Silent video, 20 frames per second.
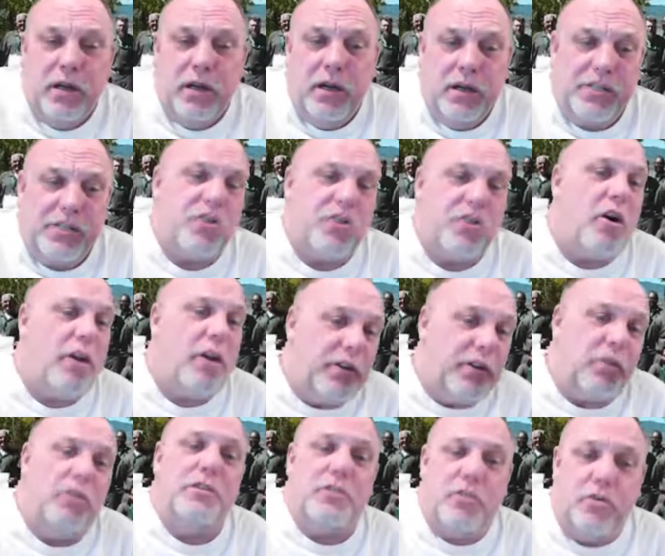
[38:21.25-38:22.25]
Start at
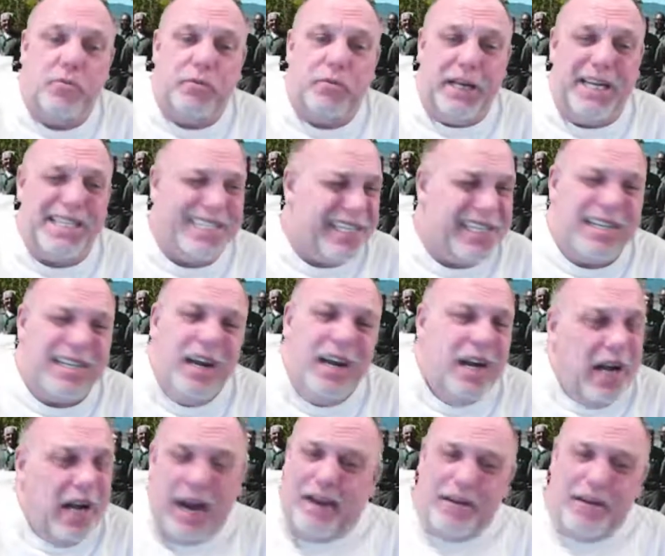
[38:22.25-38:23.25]
those 2 places.
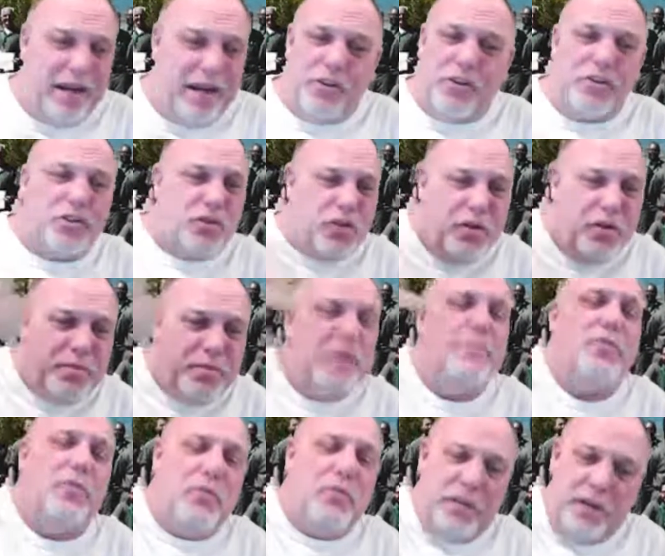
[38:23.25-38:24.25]
And there's good
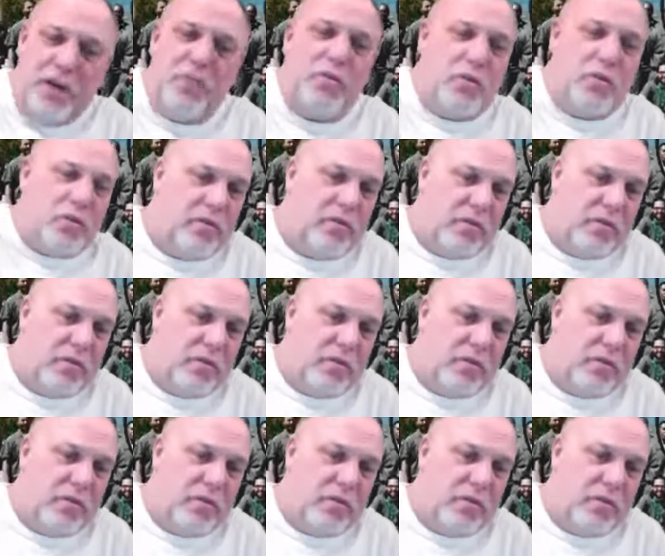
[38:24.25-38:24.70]
people in other,